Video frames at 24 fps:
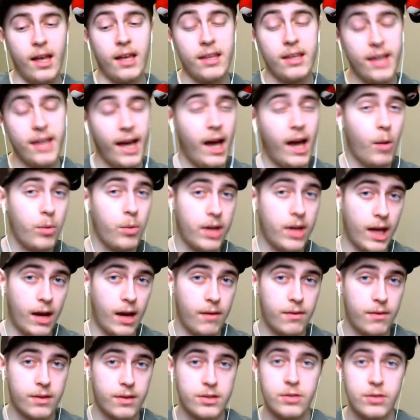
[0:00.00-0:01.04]
Yeah, we
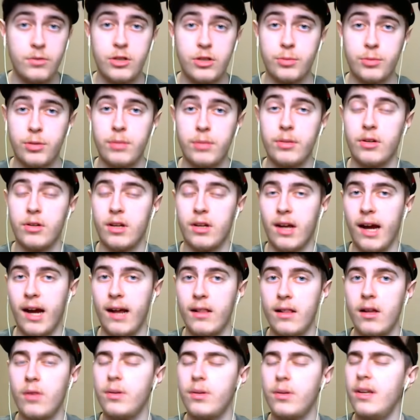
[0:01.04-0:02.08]
have this new Supreme Leader
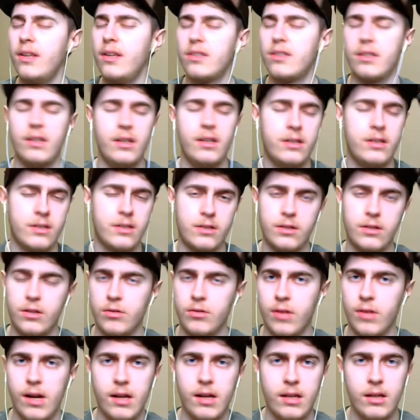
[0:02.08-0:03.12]
Kylo. He's he's just
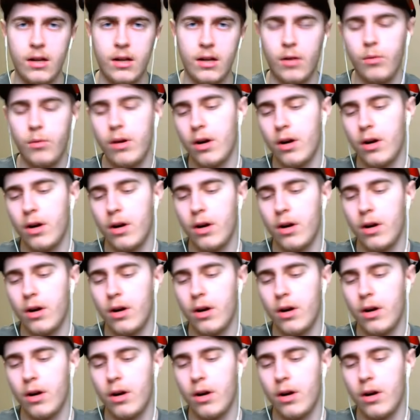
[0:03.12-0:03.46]
great. You know, yeah.